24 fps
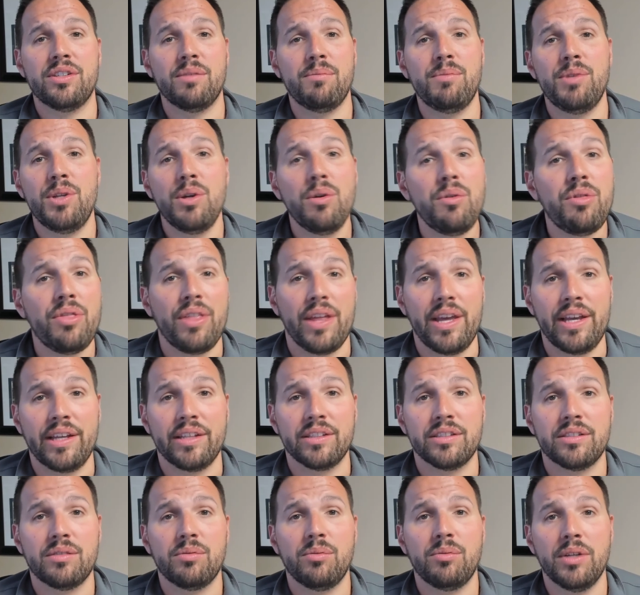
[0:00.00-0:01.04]
some new
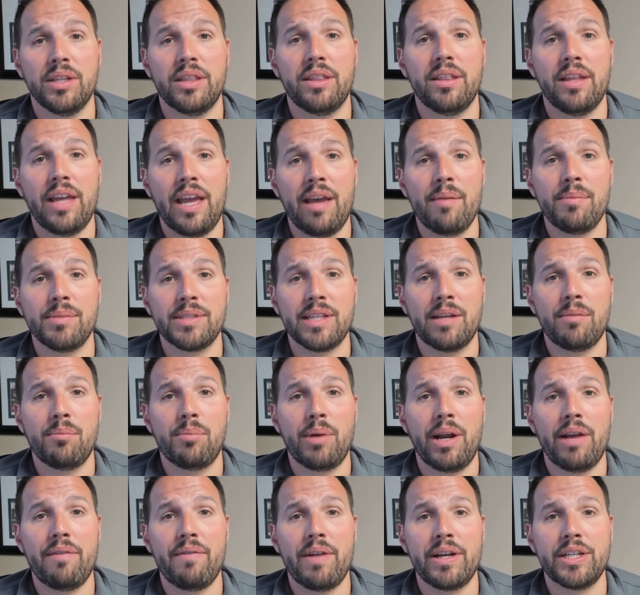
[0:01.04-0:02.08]
things with Amazon
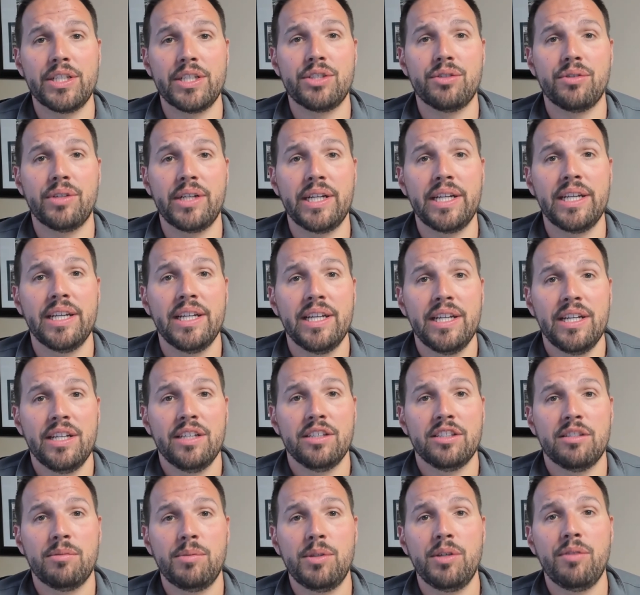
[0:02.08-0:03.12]
Brand Registry,
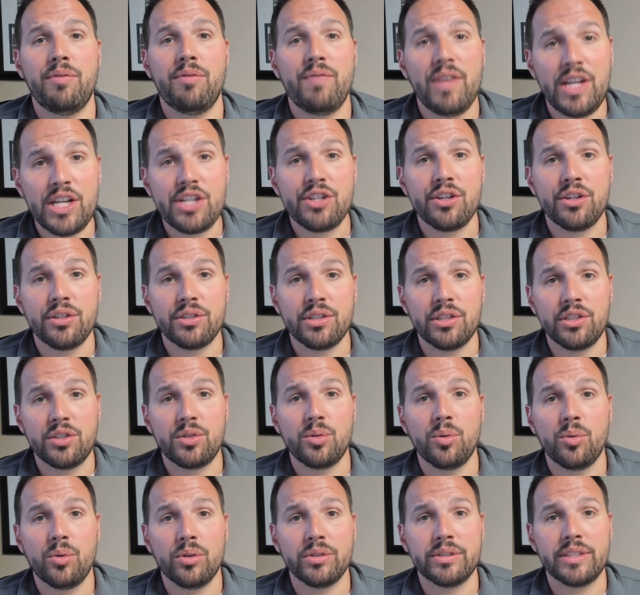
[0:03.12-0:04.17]
some new features and
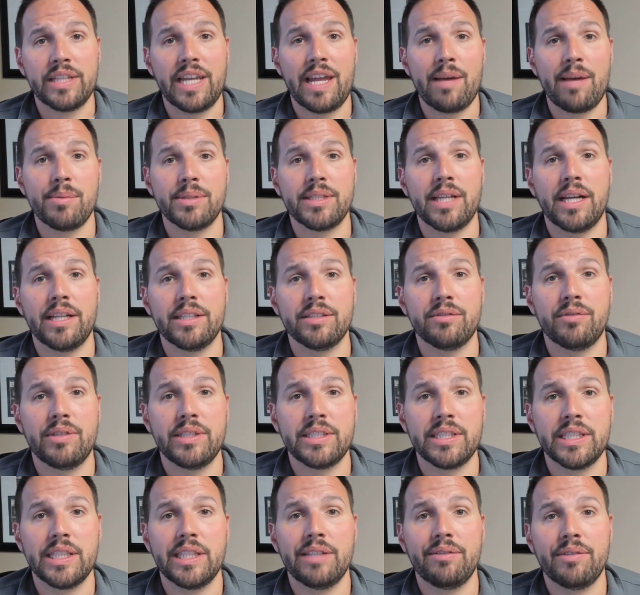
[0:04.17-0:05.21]
tools that Amazon's
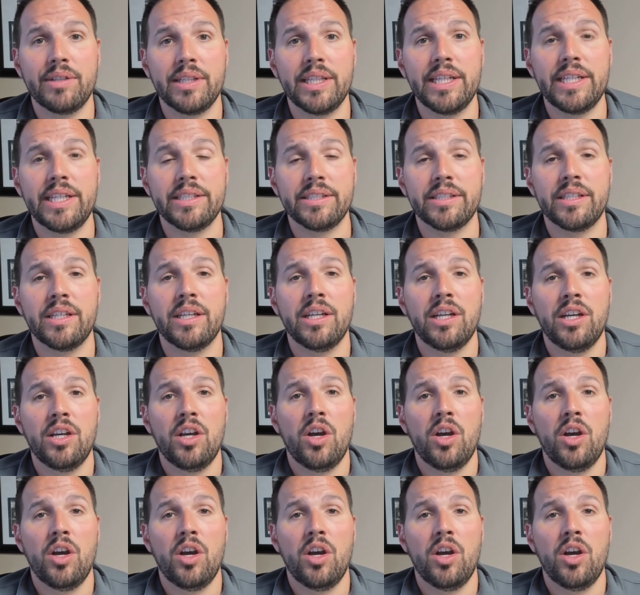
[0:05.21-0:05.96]
recently released.